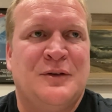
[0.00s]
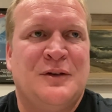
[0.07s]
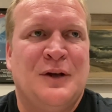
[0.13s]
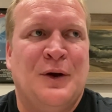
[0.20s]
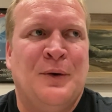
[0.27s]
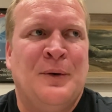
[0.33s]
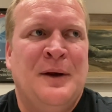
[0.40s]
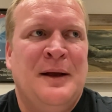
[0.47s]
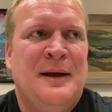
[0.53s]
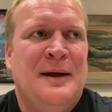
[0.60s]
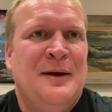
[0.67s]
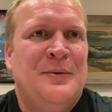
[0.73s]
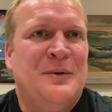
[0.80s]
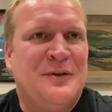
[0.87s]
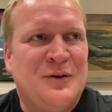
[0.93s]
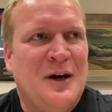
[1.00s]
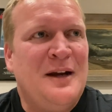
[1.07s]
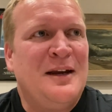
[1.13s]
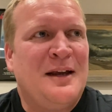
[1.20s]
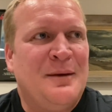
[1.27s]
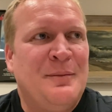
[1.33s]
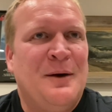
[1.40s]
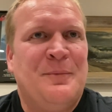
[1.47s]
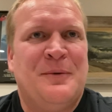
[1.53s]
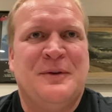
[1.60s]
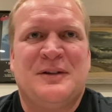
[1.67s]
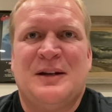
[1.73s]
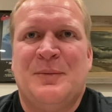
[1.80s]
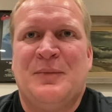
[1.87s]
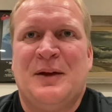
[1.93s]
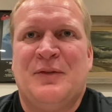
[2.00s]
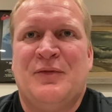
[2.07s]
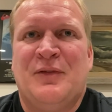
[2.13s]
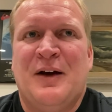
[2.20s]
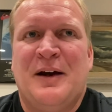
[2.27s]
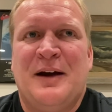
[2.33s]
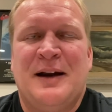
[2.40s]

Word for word: So we tried to come up with something fun.